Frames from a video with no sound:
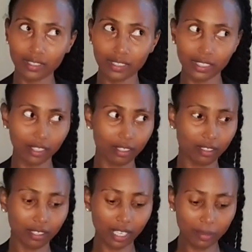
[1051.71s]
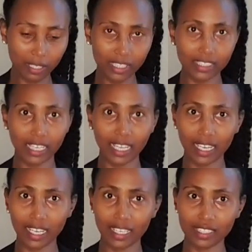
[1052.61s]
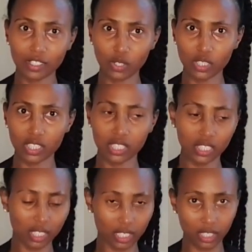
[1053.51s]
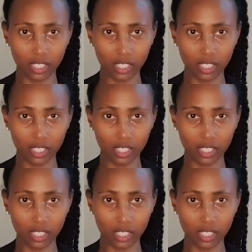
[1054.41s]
So no, I'm at this color, it's not.